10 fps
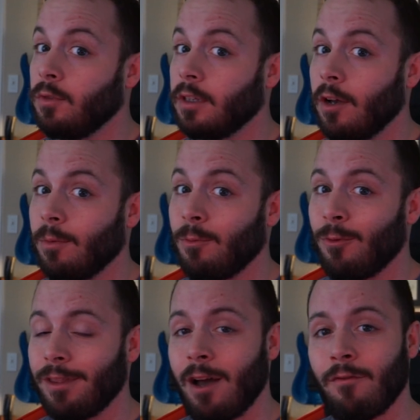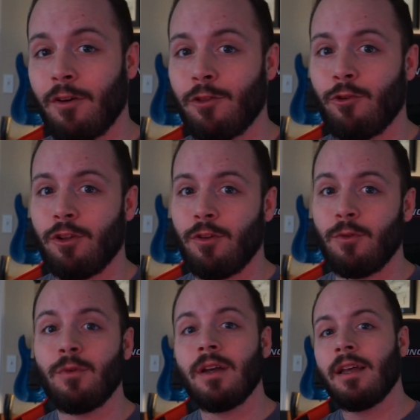So without further
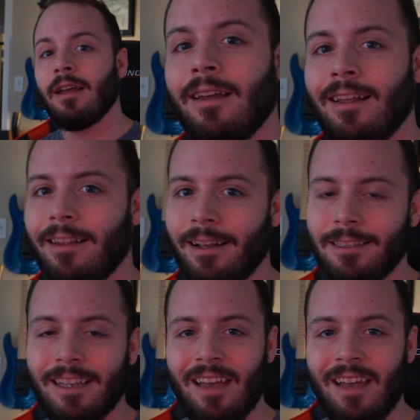ado, let's dive